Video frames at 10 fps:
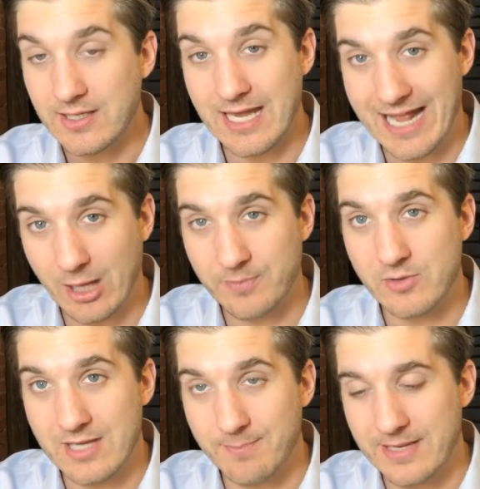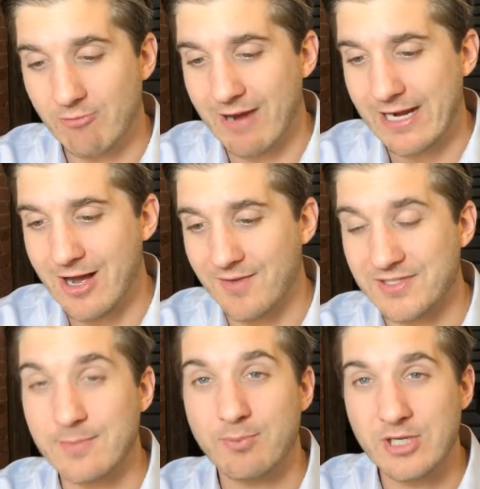can help you get big
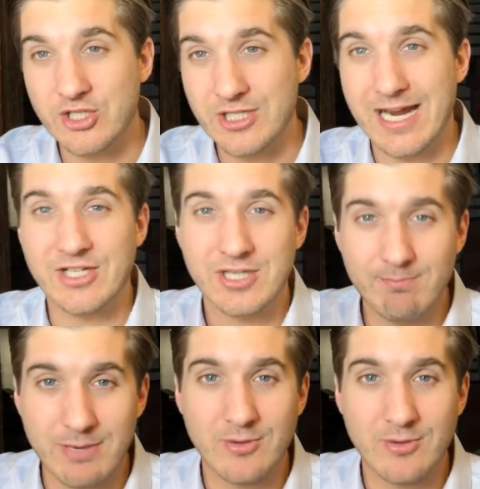write-offs, depreciation,